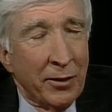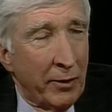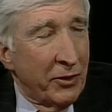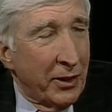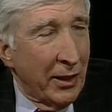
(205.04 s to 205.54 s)

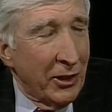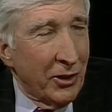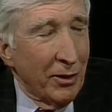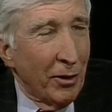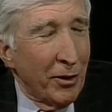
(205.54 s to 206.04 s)
nervous
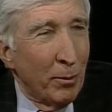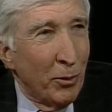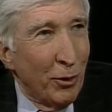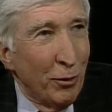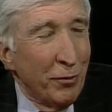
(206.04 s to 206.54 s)
nation on the
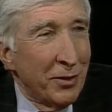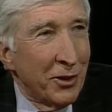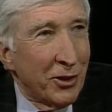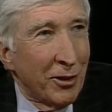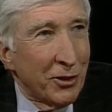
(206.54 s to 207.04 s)
move and
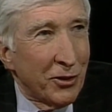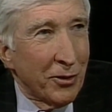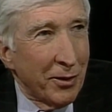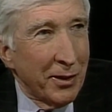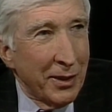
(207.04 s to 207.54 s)
the short
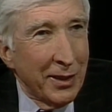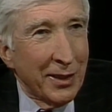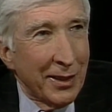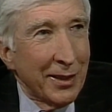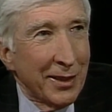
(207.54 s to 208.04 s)
story
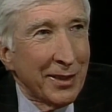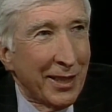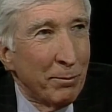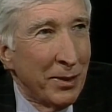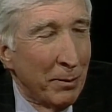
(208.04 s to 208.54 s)
uh,
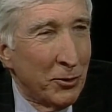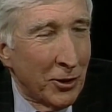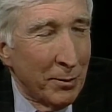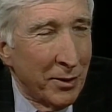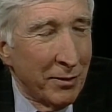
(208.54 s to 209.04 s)
can be
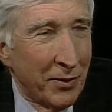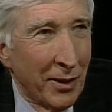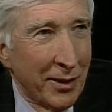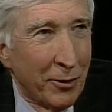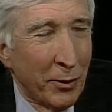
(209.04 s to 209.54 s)
absorbed in a
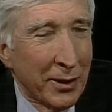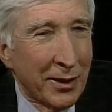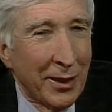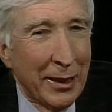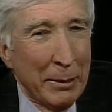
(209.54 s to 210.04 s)
fairly quick
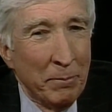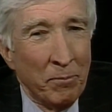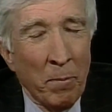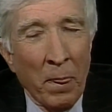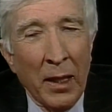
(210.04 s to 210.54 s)
time
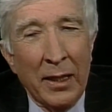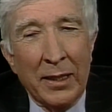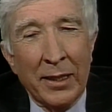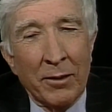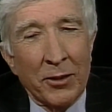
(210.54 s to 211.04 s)

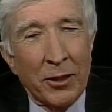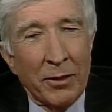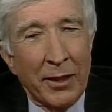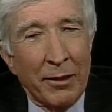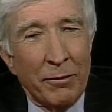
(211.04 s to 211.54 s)
and
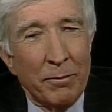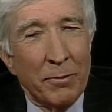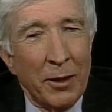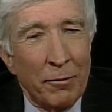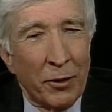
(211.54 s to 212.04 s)
also
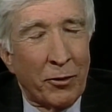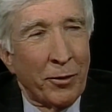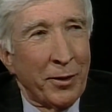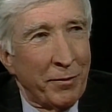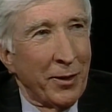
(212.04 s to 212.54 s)
can
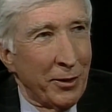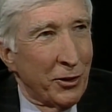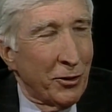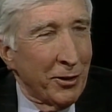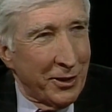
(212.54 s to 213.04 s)
record a fairly
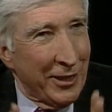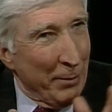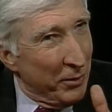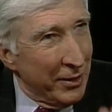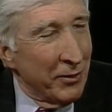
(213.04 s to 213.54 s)
short
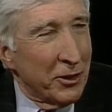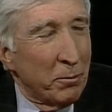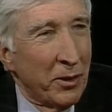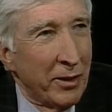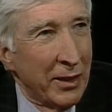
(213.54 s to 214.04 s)
segment of
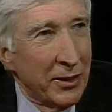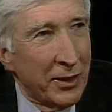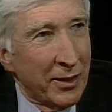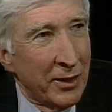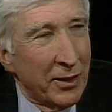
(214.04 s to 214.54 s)

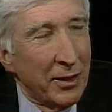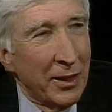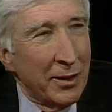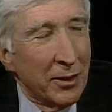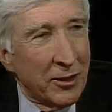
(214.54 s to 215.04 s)
experience. It doesn't
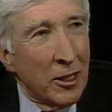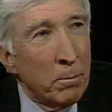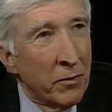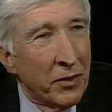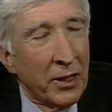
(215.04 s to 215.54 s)
need the
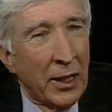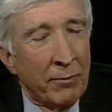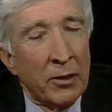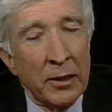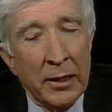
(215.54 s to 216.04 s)
scope of a
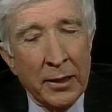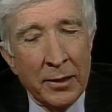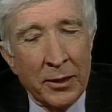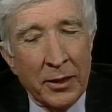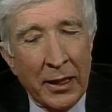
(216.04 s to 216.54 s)
novel,
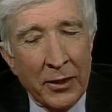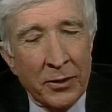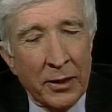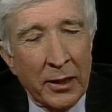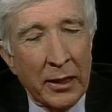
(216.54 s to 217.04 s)
doesn't
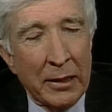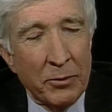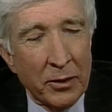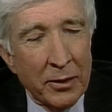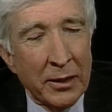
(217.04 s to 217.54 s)
ask the
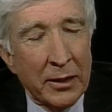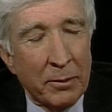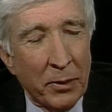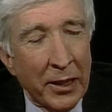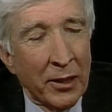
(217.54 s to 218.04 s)
time, so
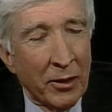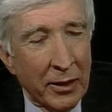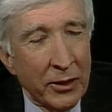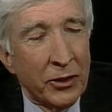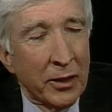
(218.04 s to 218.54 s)
that by and
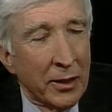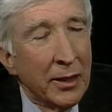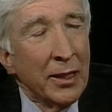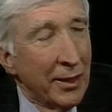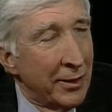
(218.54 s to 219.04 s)
large, uh,
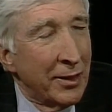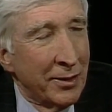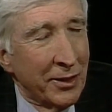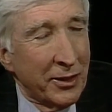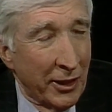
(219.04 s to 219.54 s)
and then
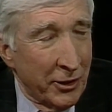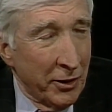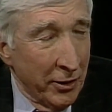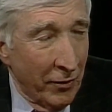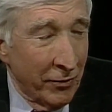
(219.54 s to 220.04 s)
in this
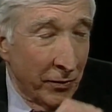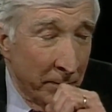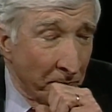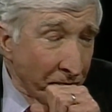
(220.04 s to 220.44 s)
century, you have